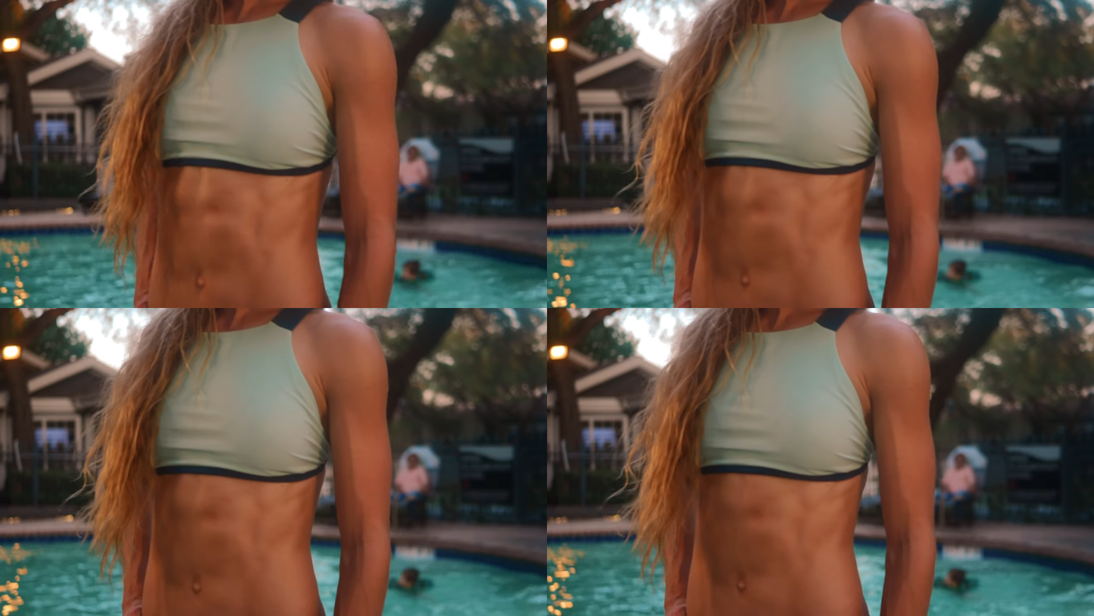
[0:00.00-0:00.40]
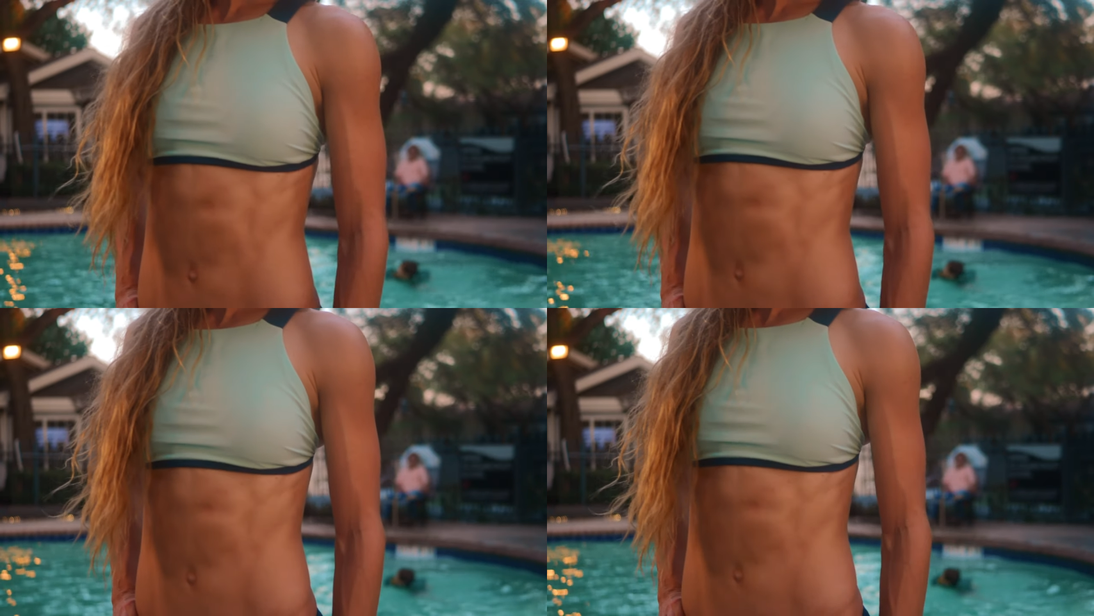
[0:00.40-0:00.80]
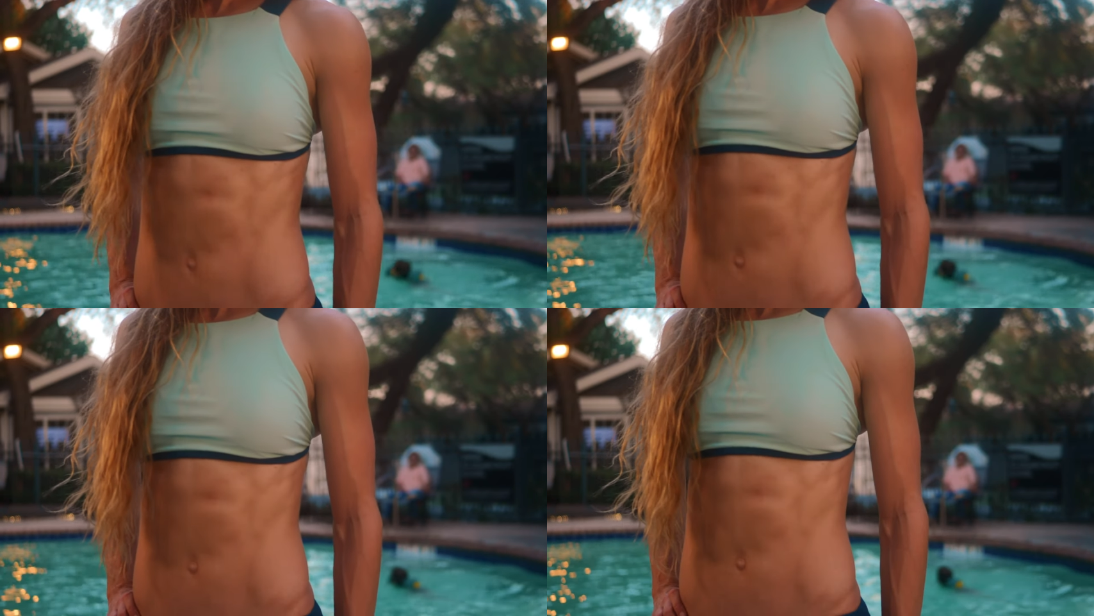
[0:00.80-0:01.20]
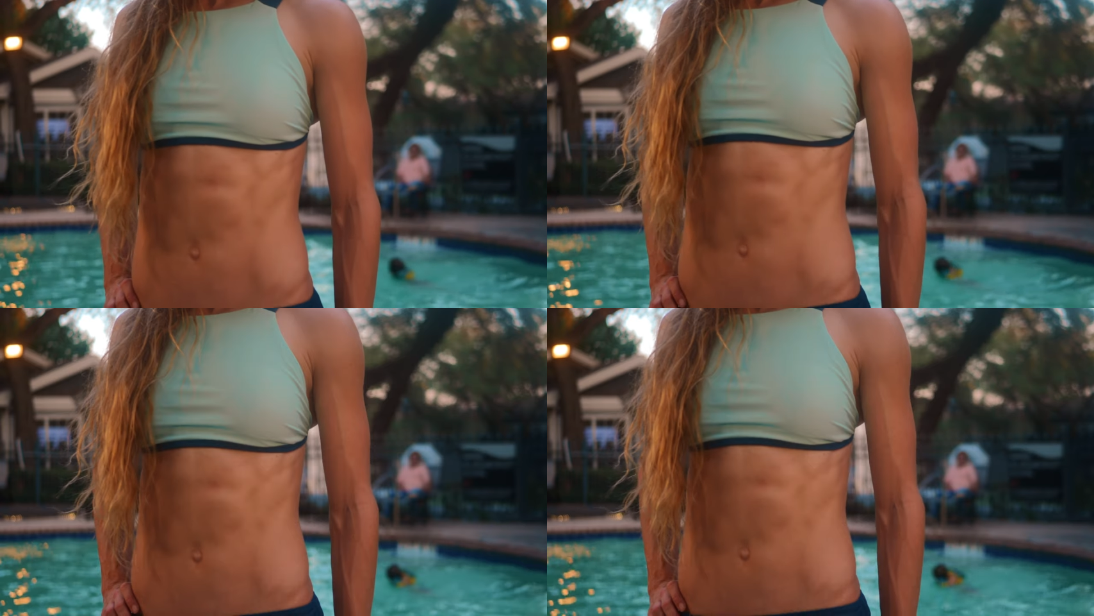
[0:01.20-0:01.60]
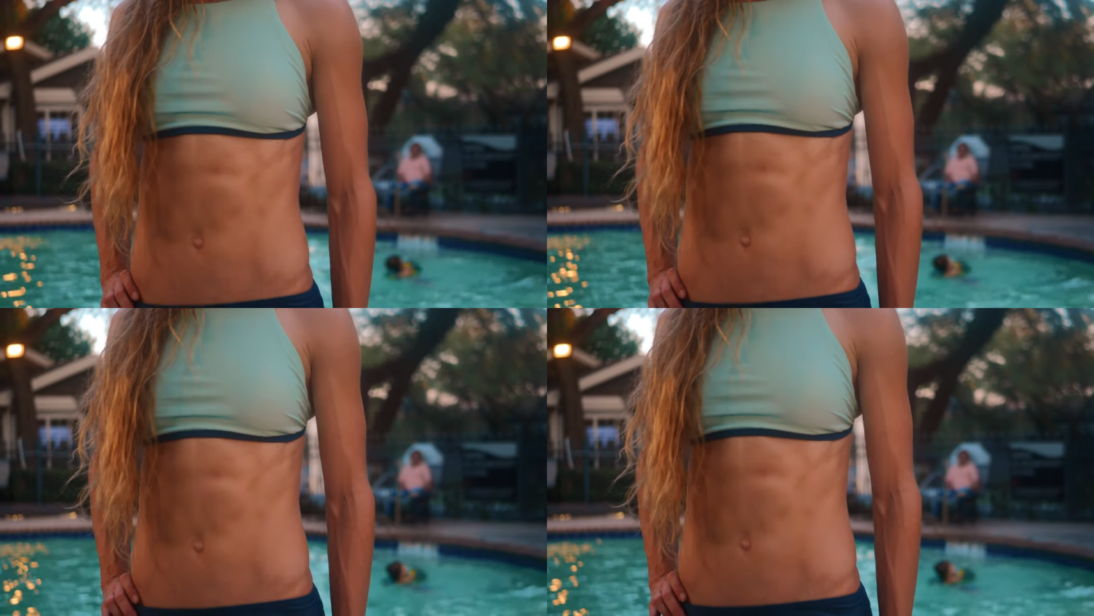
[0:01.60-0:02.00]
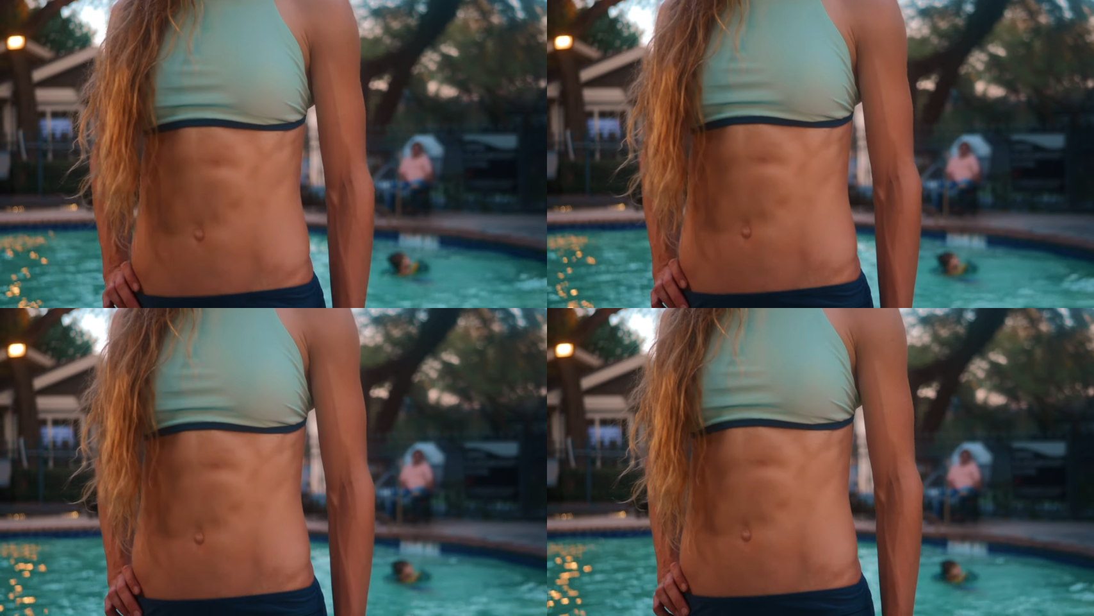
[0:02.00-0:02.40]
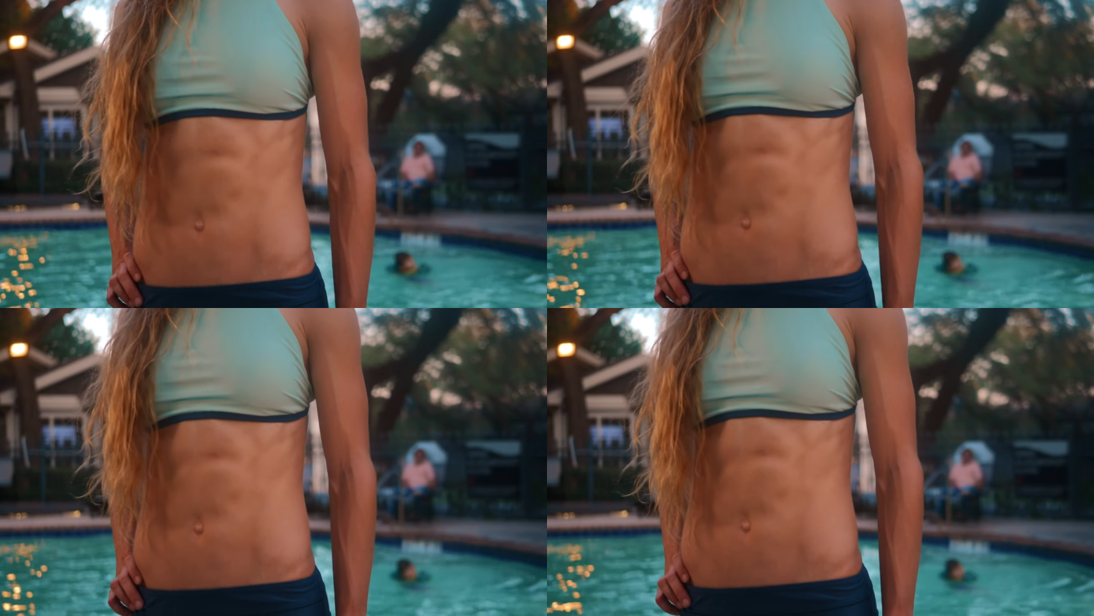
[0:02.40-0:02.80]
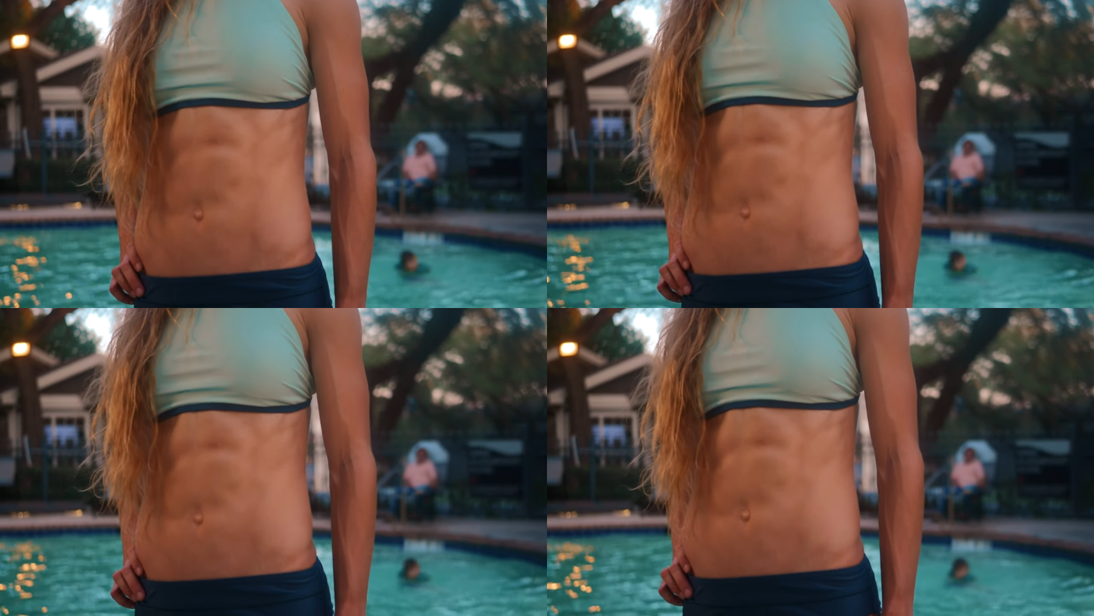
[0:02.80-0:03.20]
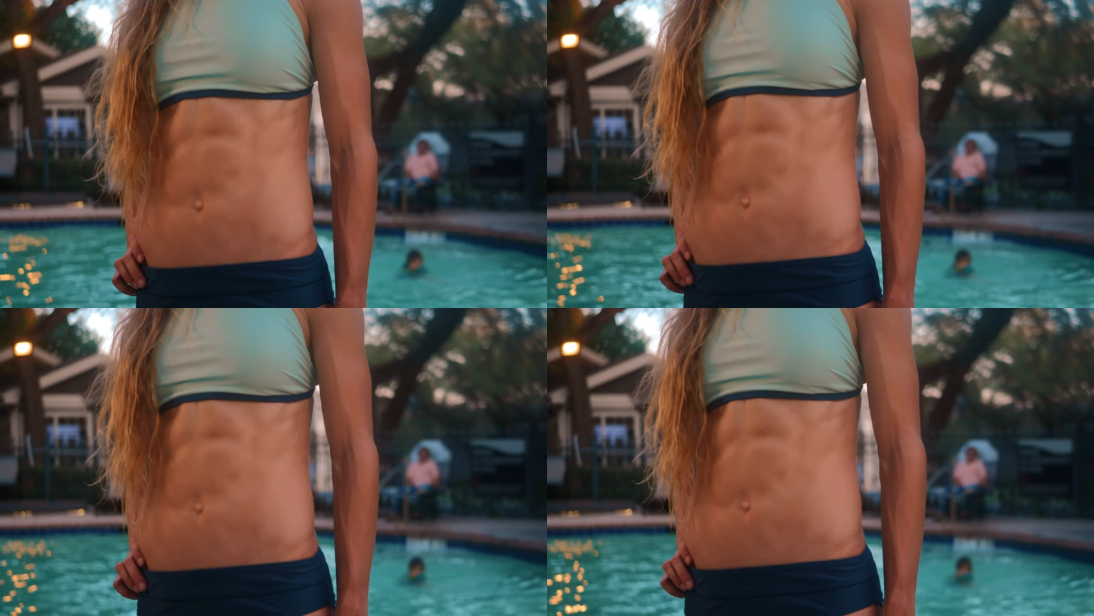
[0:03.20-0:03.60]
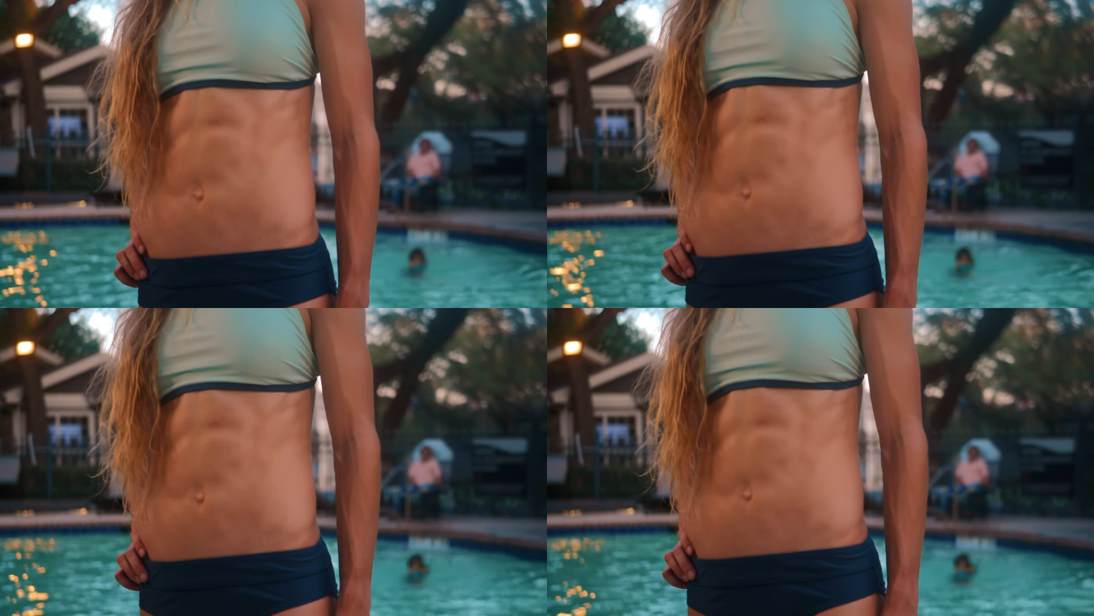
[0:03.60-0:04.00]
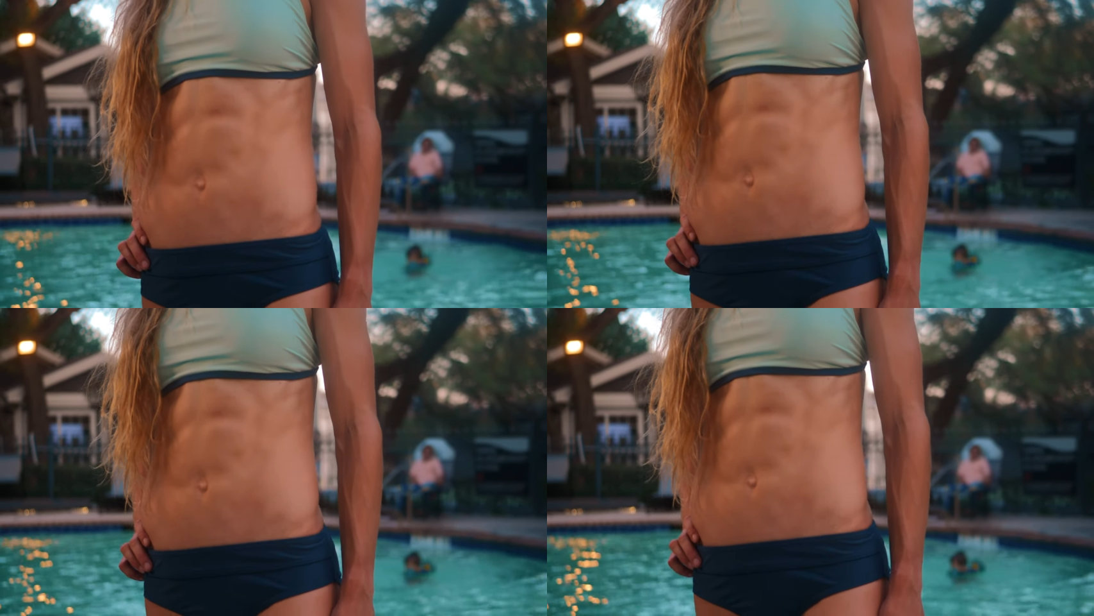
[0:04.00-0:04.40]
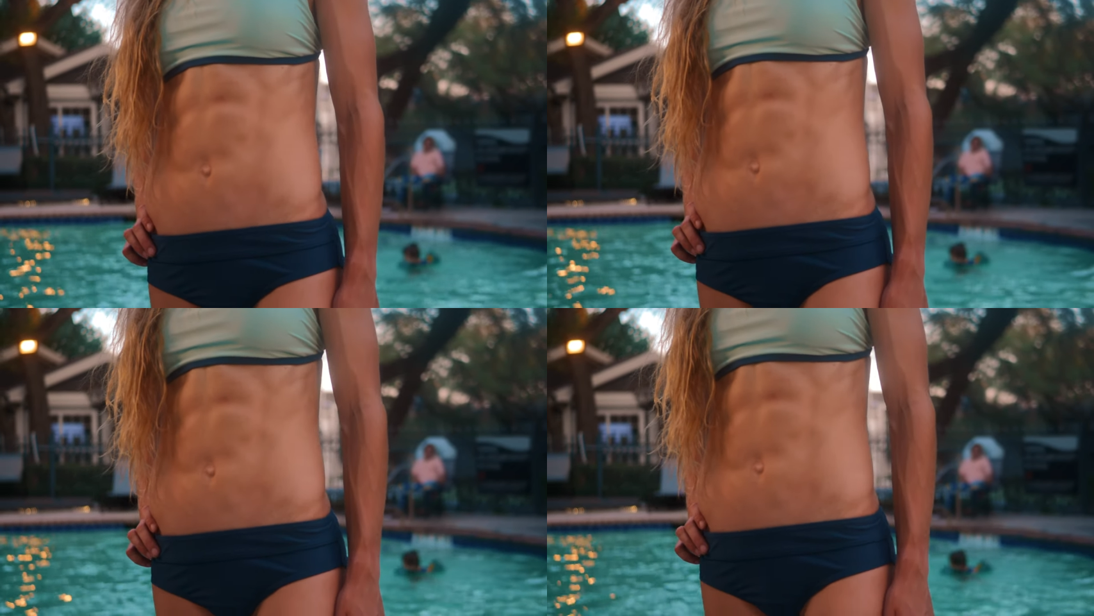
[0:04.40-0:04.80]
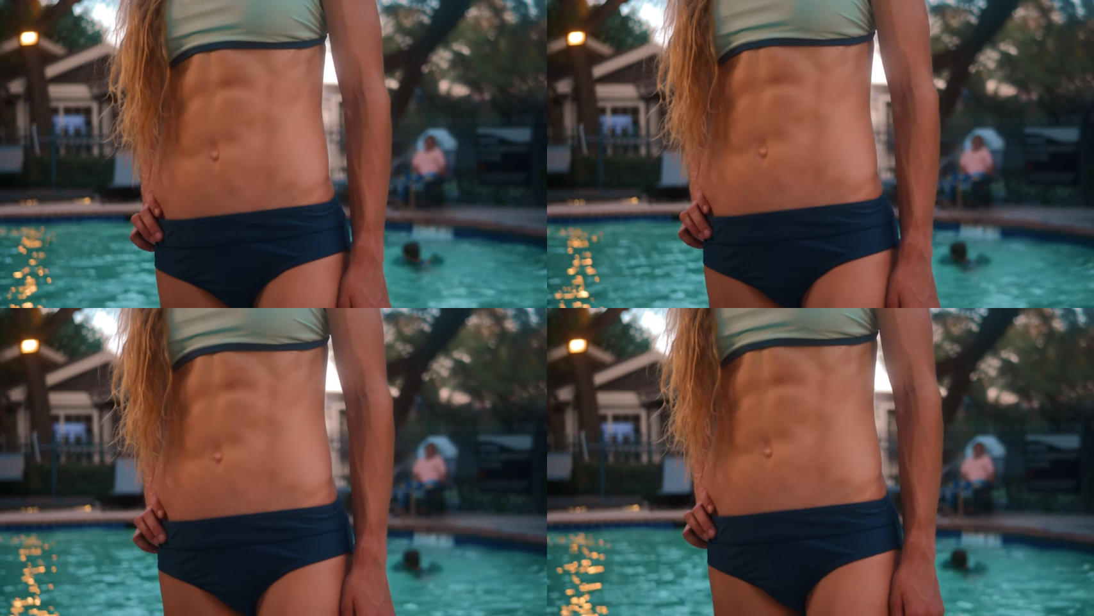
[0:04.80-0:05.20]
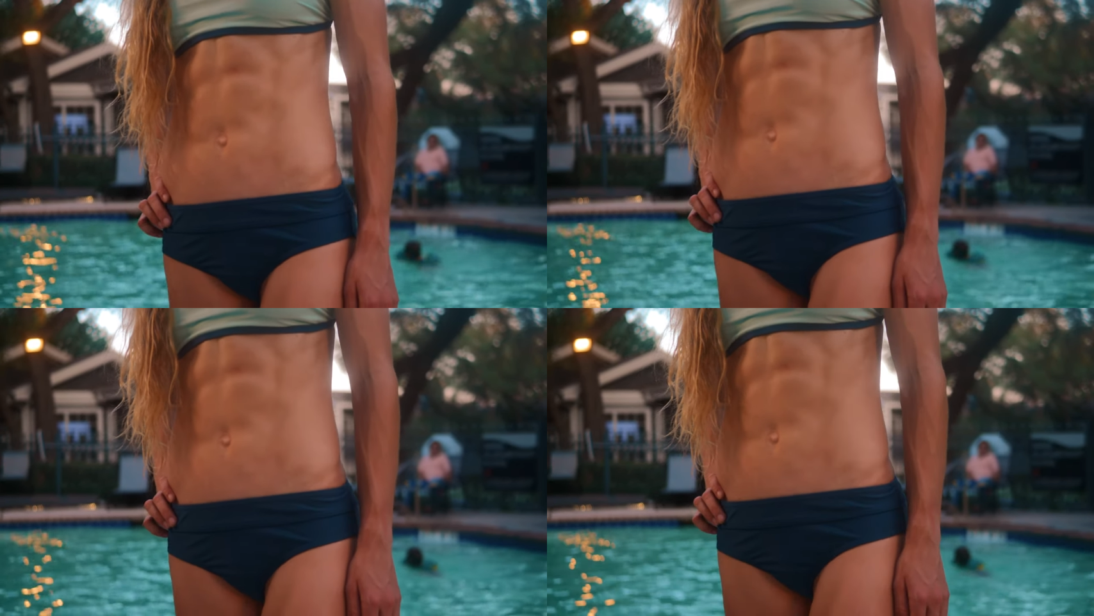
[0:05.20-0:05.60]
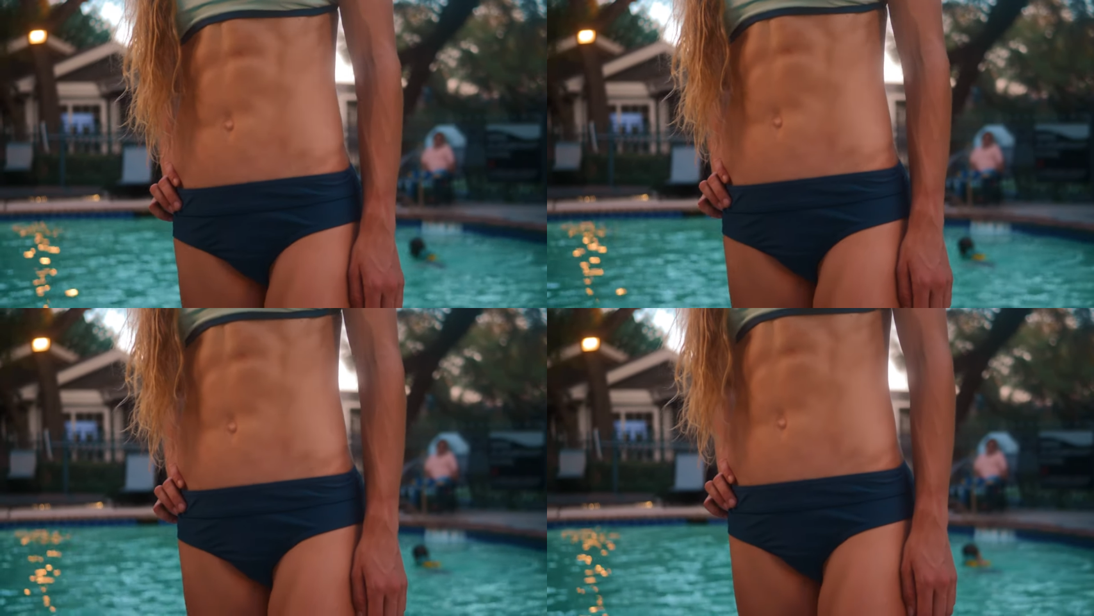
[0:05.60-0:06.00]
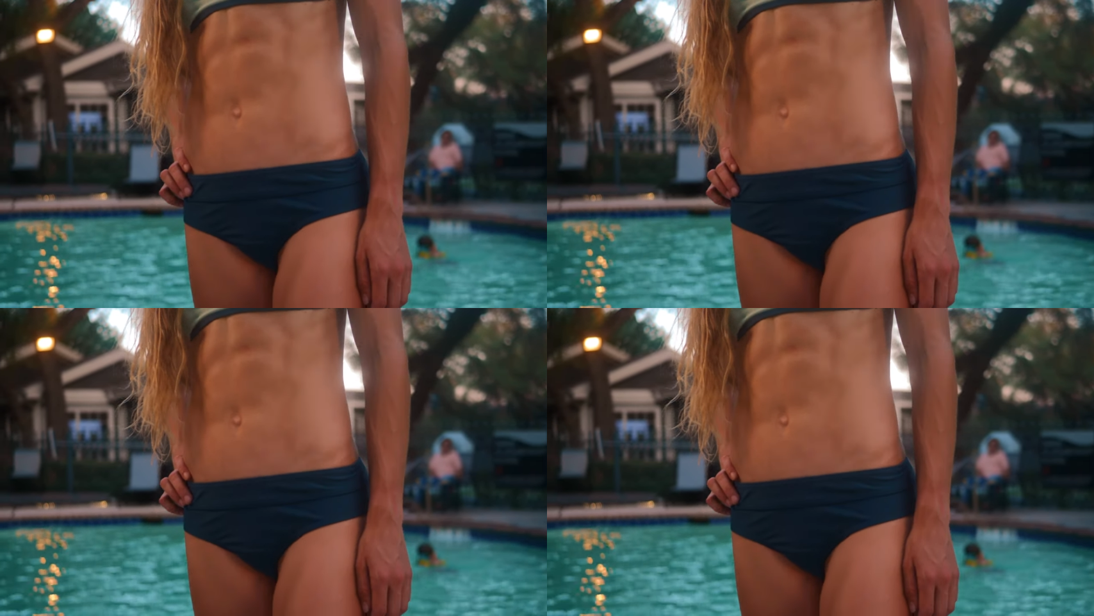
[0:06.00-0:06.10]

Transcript: (no speaker visible)